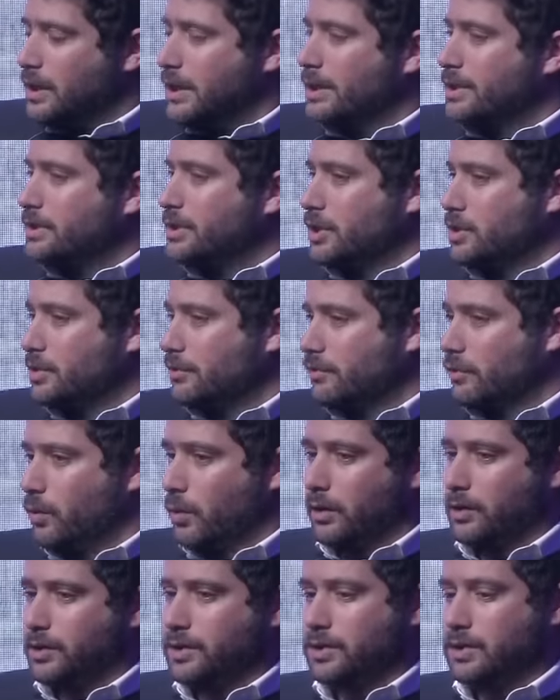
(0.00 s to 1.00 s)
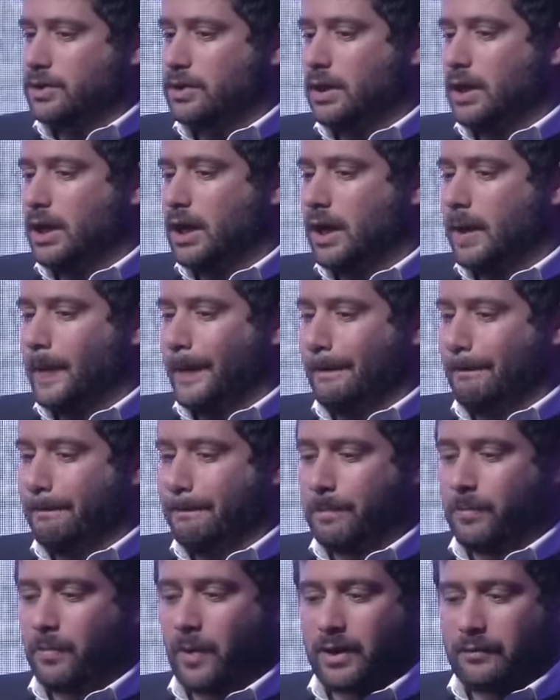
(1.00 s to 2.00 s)
is such a force,
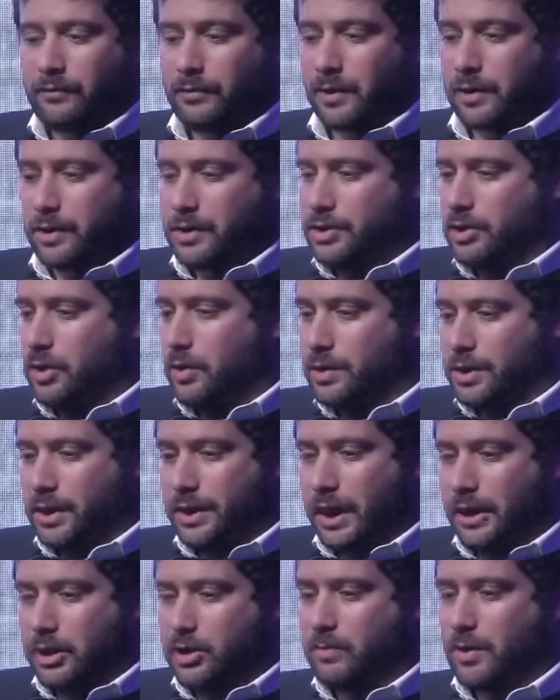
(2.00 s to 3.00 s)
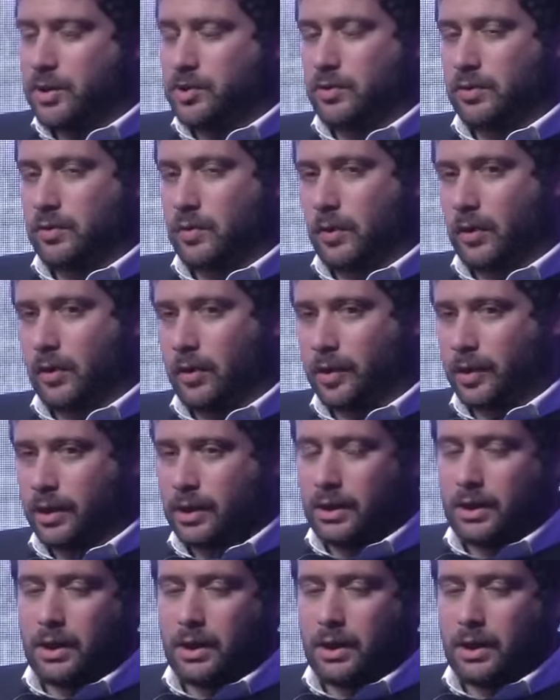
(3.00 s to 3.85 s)
um, rightfully so, in the documentary world.